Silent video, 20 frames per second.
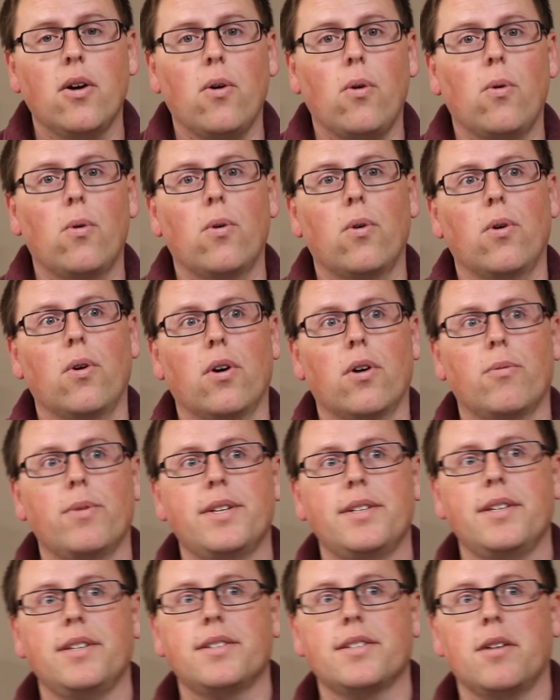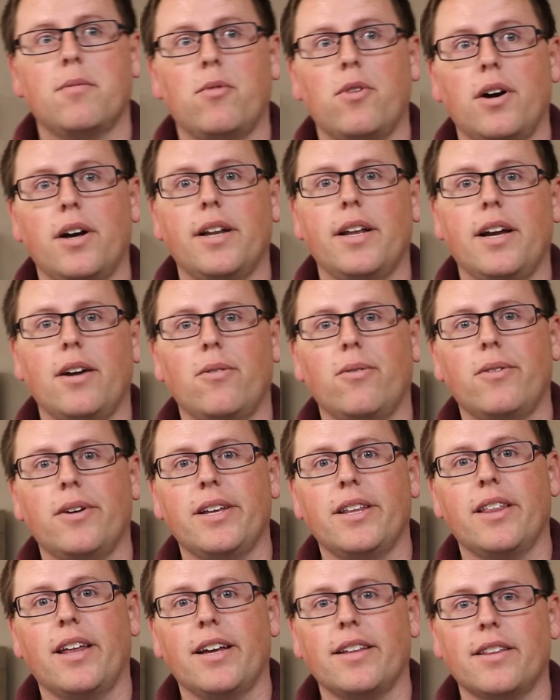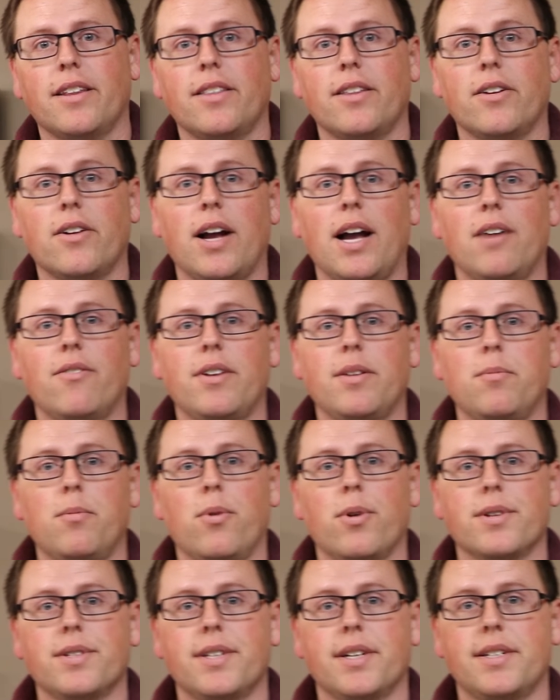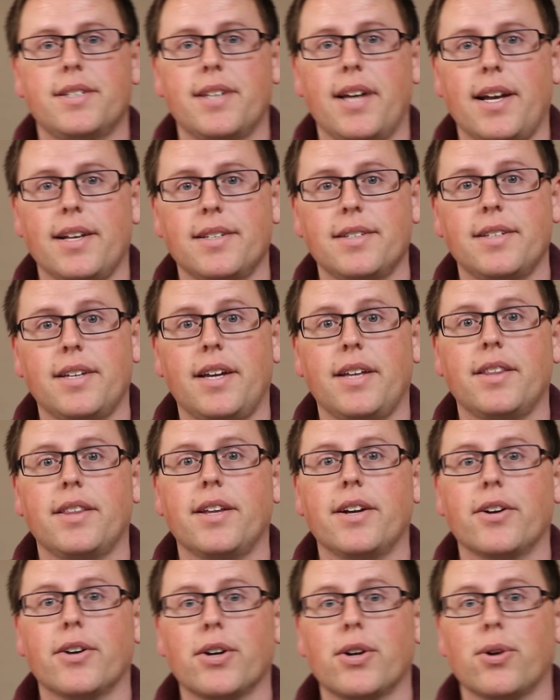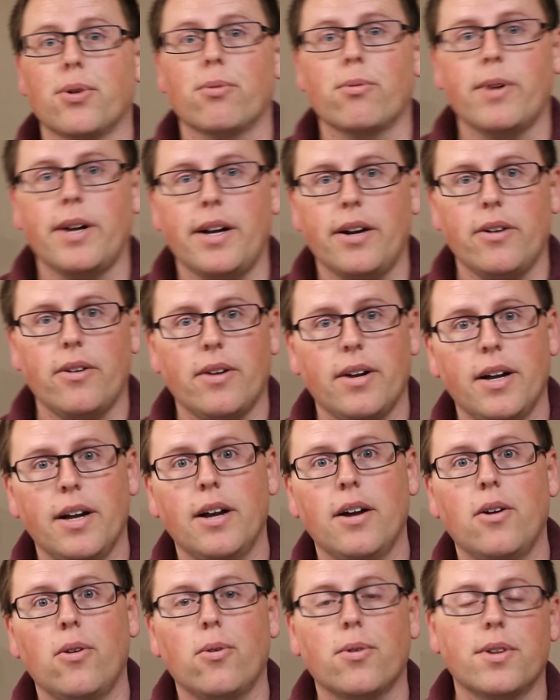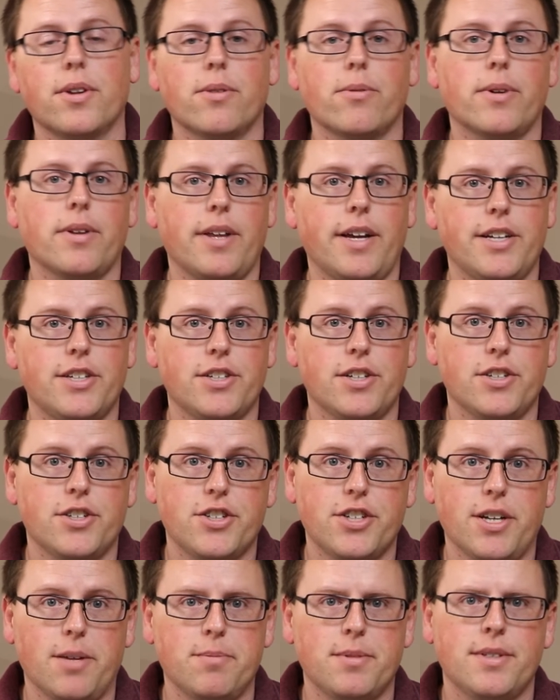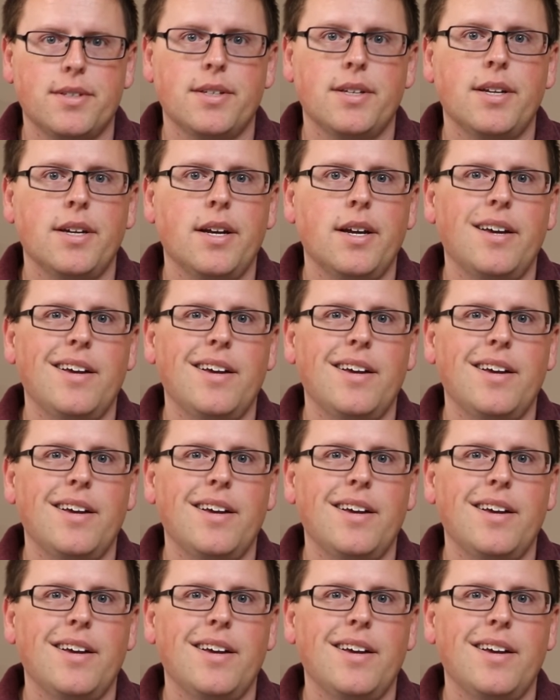or we see someone and we think that they're having more success in their career or their relationships.